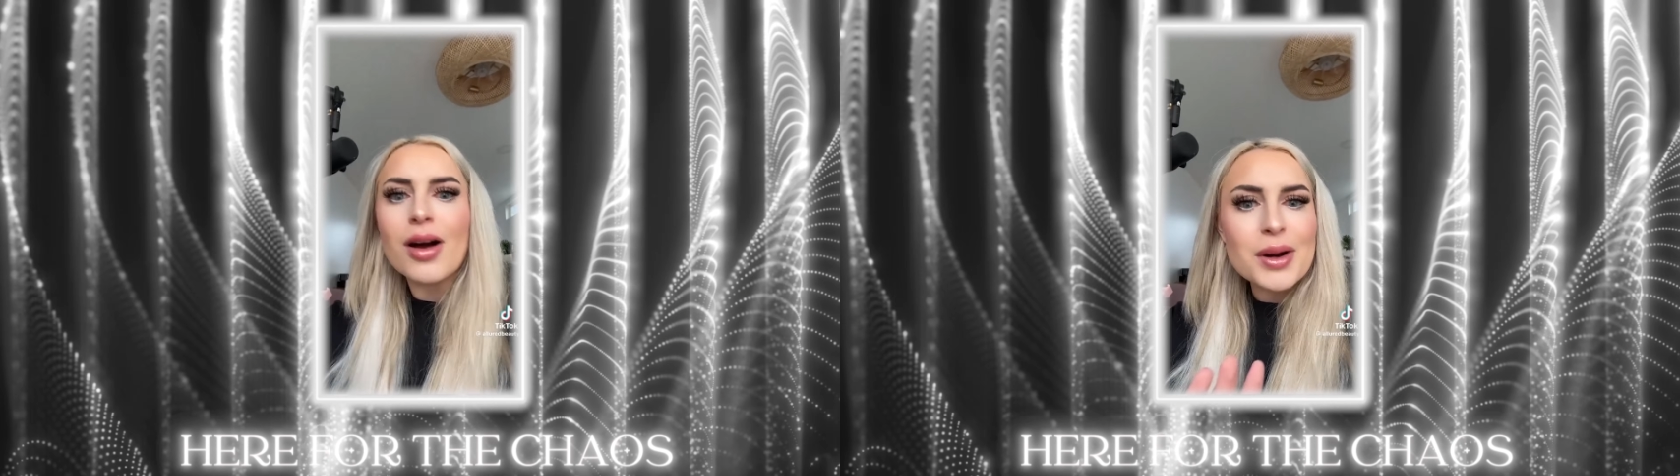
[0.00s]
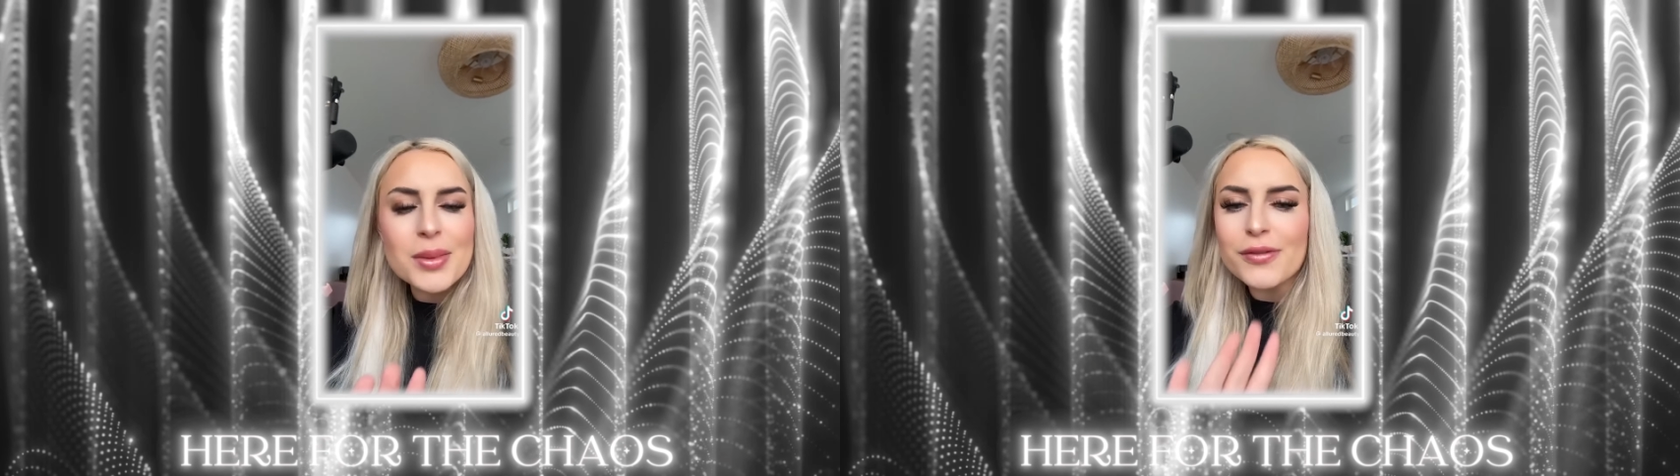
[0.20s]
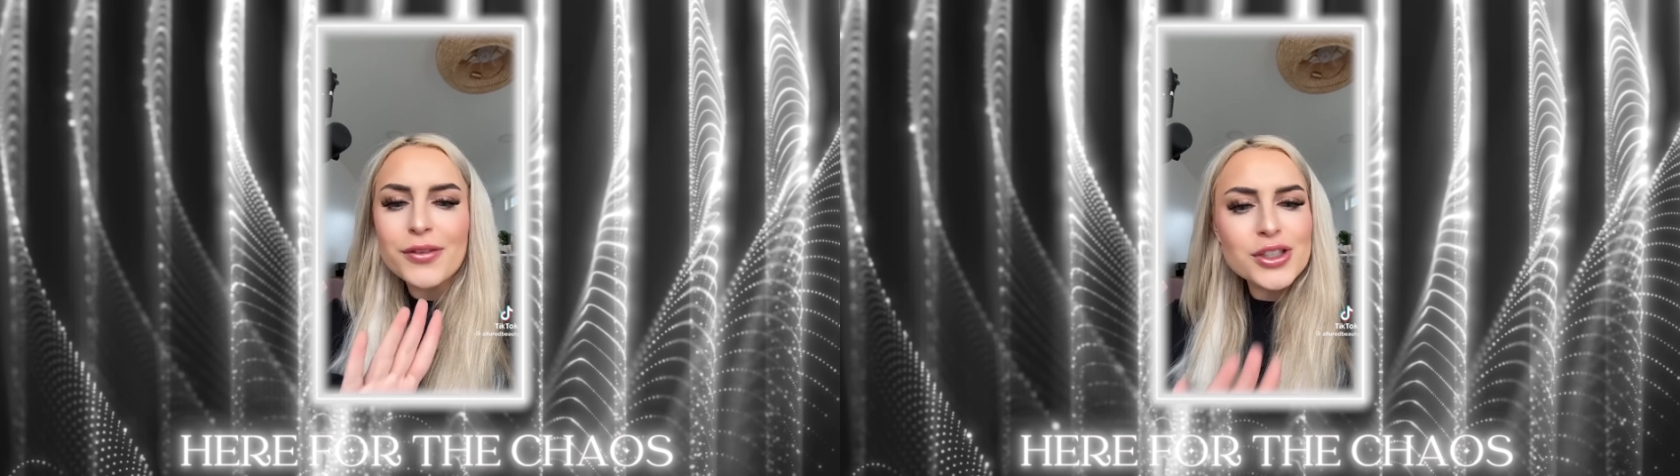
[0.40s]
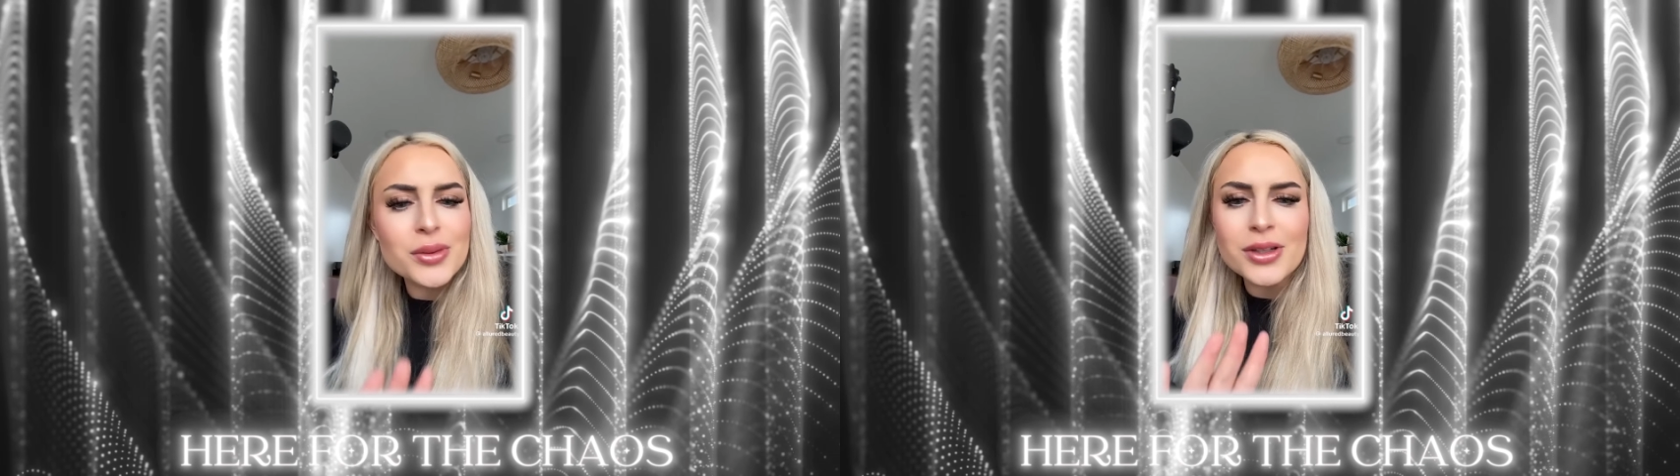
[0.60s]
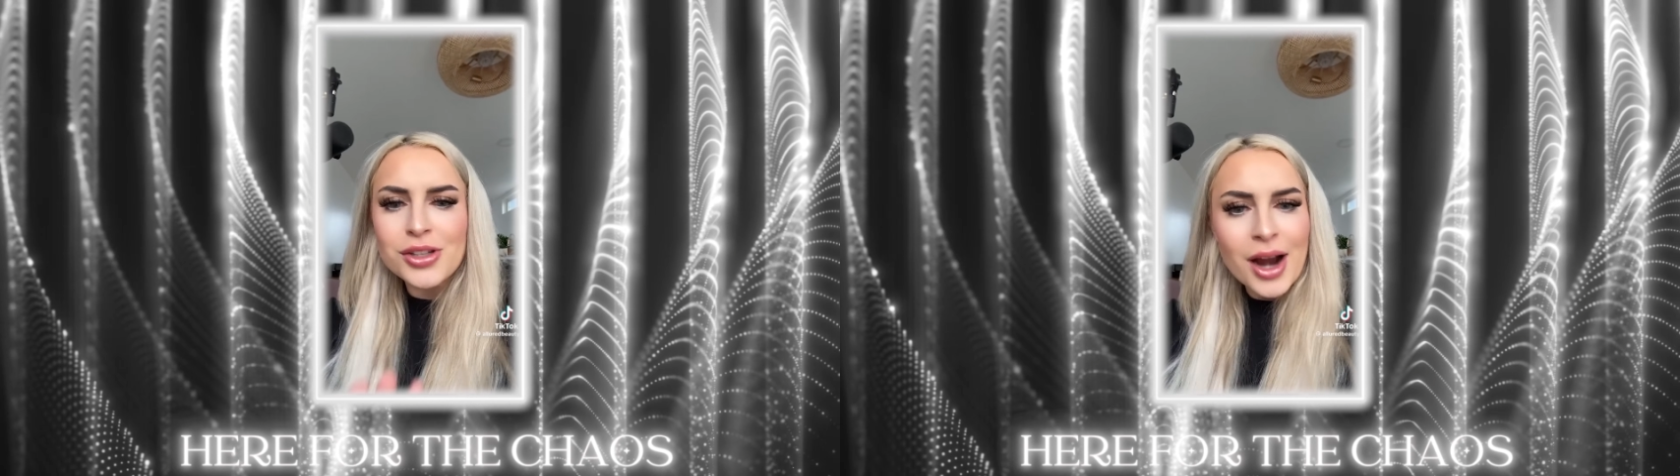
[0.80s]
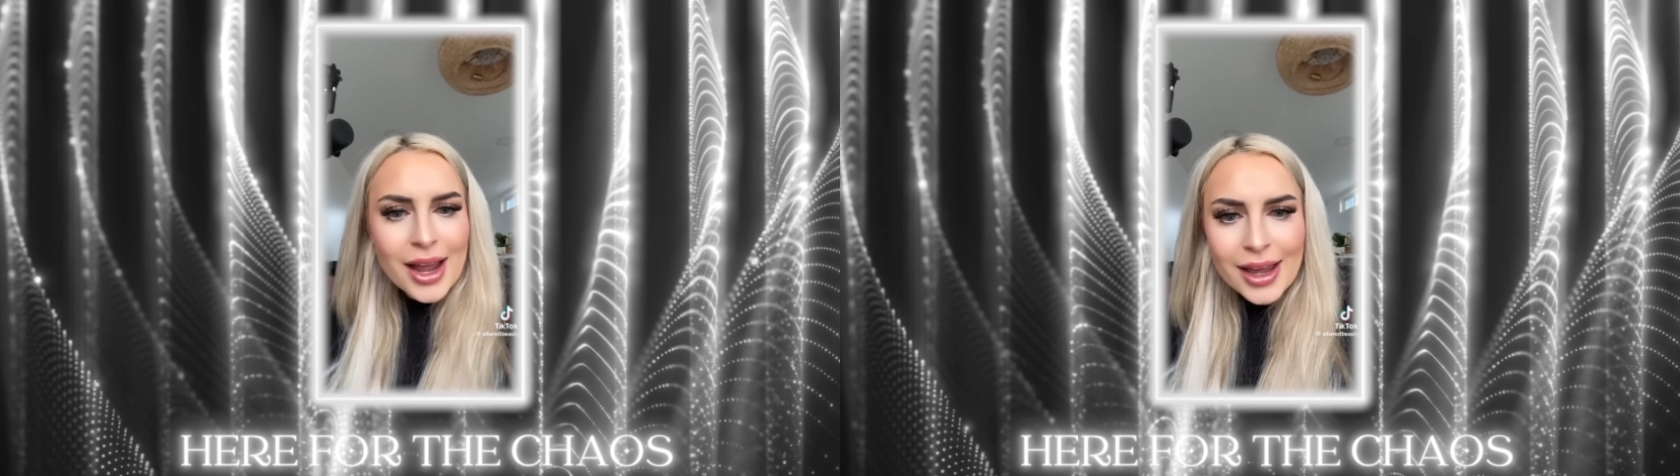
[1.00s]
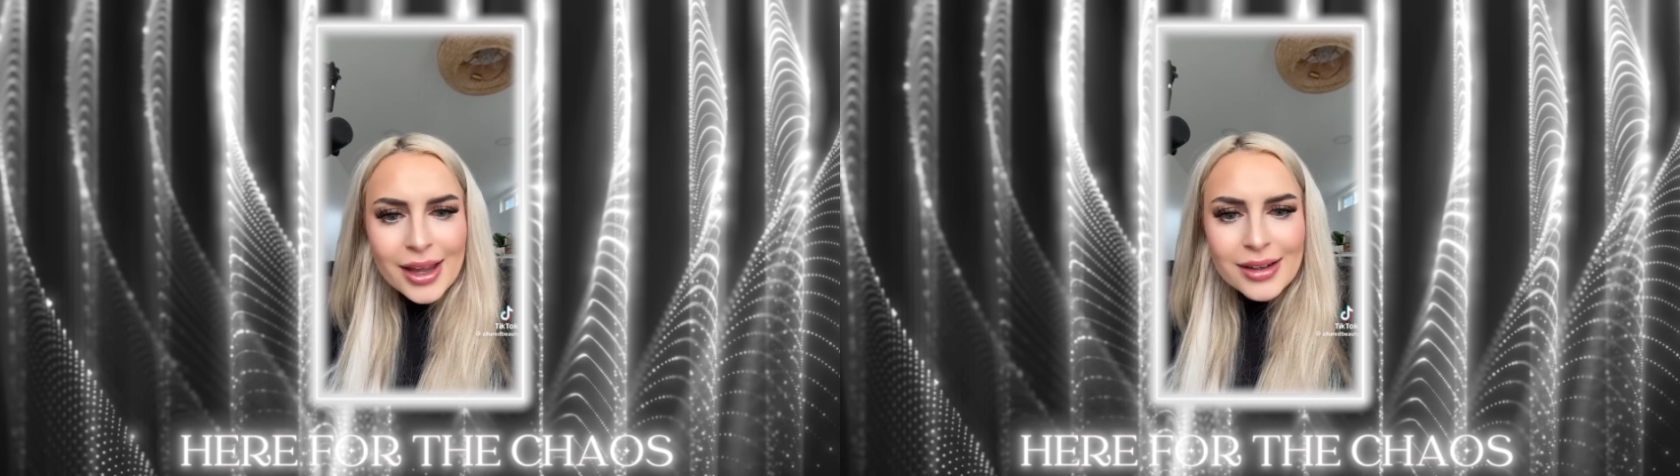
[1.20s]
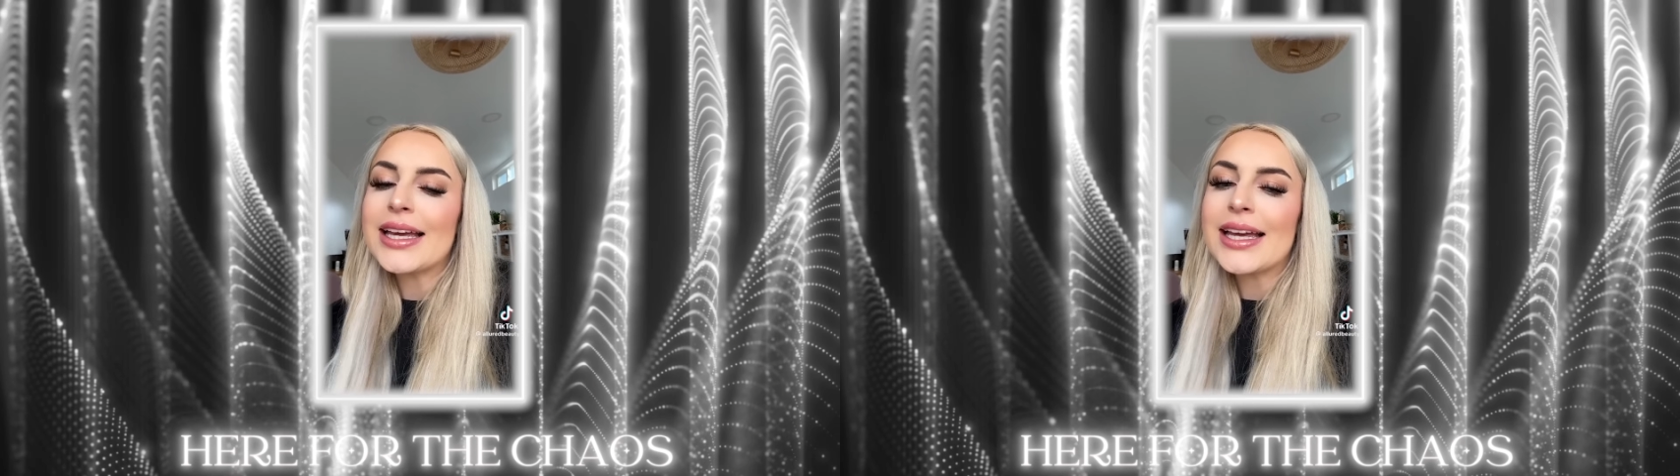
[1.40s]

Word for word: I'm gonna be the first one to try it.